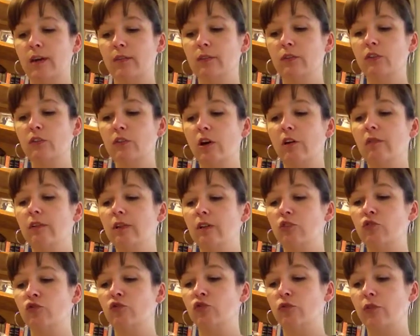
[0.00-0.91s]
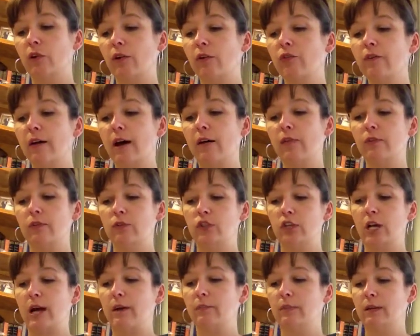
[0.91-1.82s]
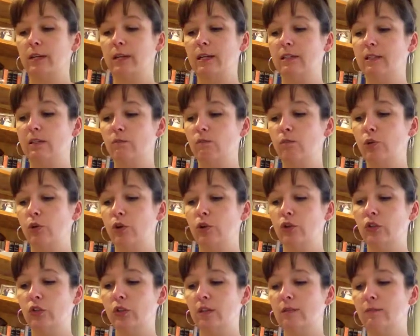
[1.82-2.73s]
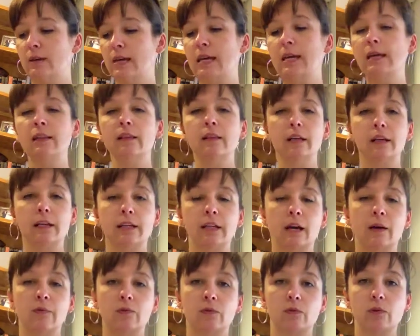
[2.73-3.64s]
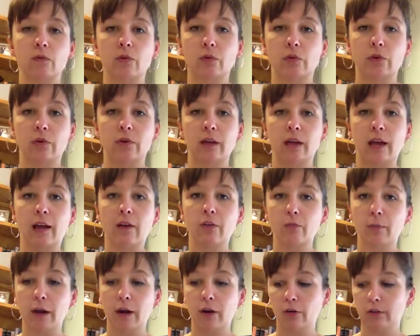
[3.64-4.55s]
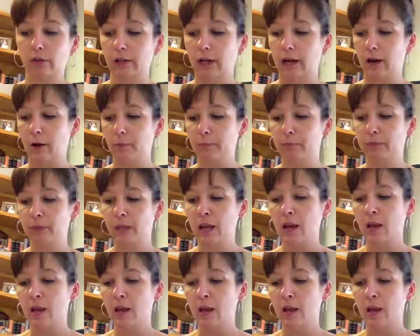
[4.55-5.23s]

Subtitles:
and the Soviets drove out the Japanese and pushed them inland up to the 38th parallel.